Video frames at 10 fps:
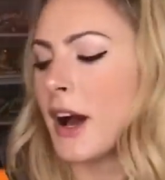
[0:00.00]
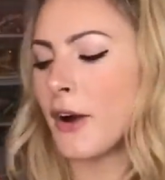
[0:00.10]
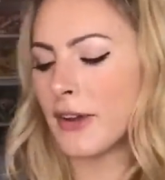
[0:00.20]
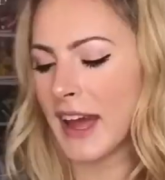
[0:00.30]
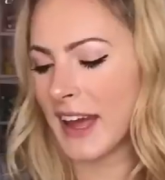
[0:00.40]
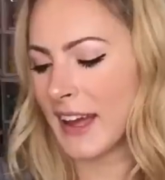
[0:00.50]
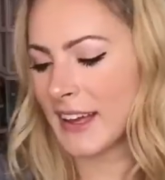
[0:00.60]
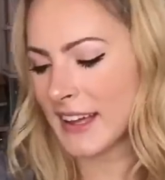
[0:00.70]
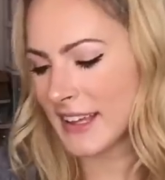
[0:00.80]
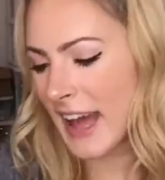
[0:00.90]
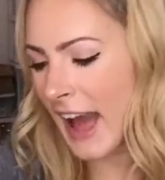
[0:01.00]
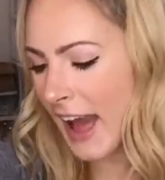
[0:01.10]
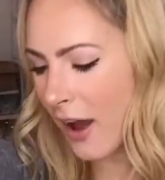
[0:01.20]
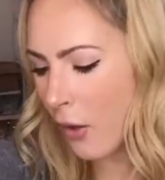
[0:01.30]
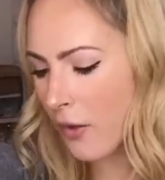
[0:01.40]
Okay,
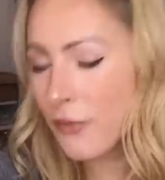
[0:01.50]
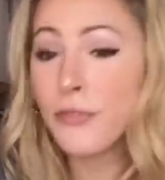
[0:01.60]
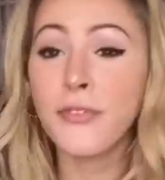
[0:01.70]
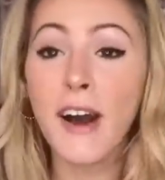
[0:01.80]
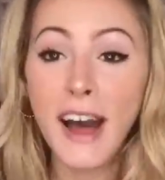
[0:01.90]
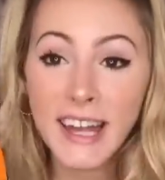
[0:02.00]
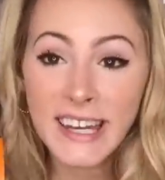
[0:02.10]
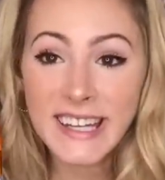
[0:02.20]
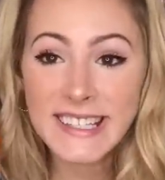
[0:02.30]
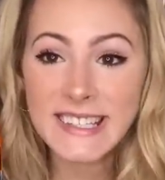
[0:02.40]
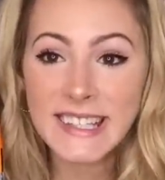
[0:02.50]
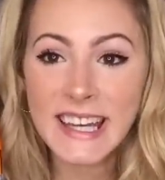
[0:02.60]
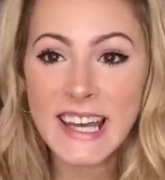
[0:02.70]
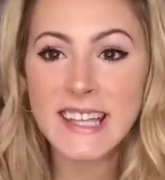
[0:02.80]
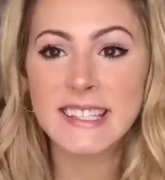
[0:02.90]
how fun is
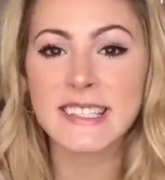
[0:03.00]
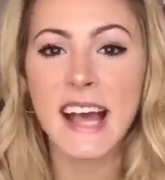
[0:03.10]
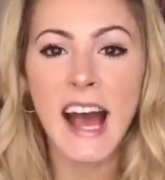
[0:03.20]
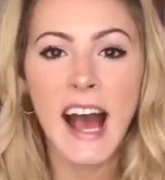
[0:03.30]
this?